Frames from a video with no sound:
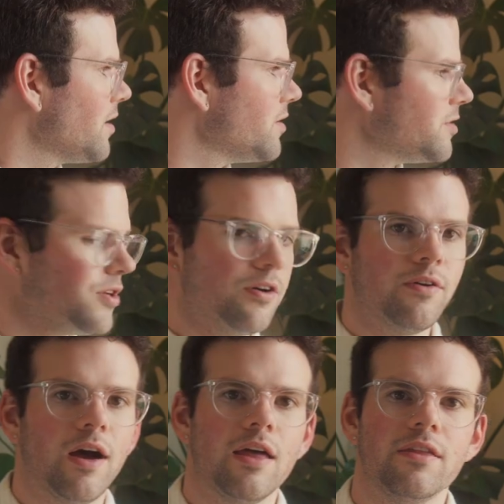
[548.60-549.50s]
So
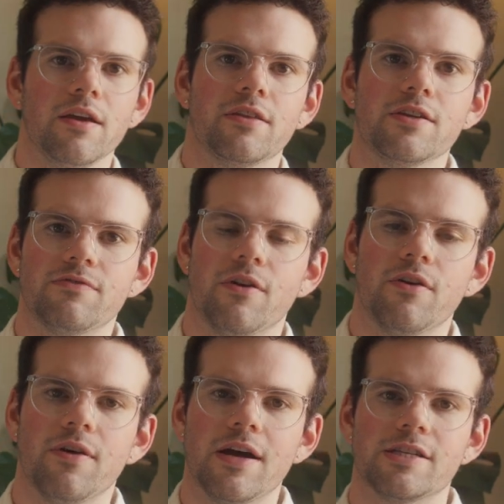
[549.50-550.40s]
I think this
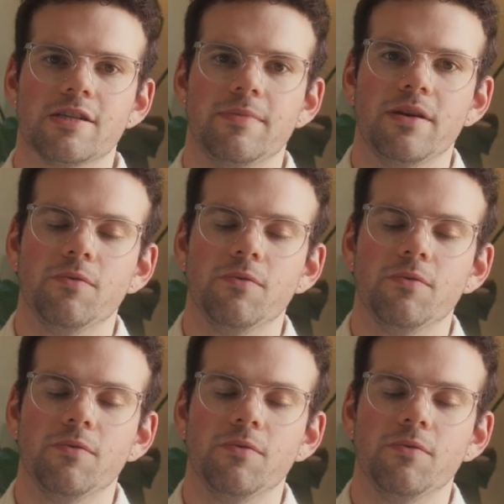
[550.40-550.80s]
photo has to be